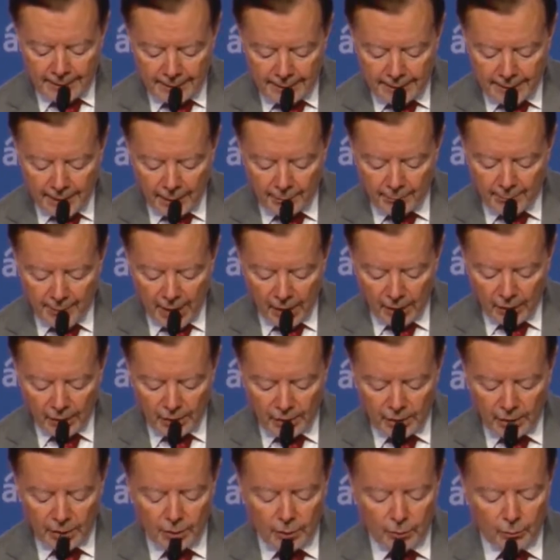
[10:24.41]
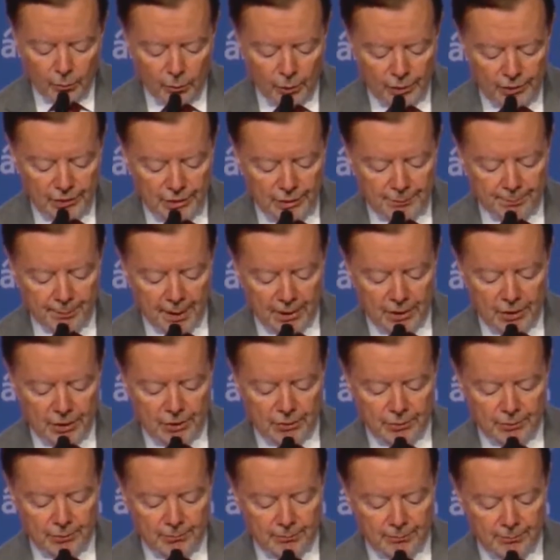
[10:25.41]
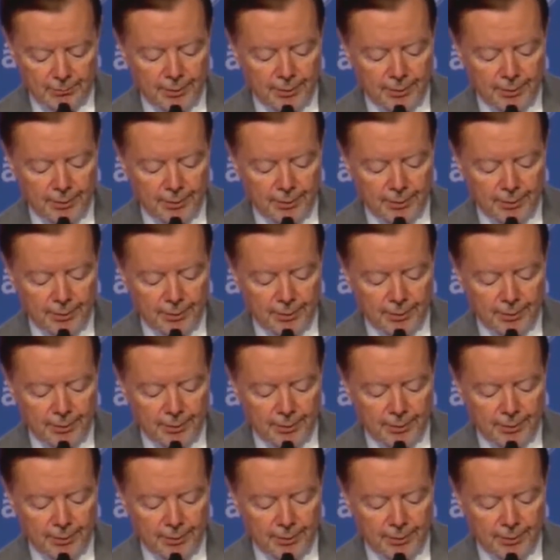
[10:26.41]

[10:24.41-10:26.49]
that America was special.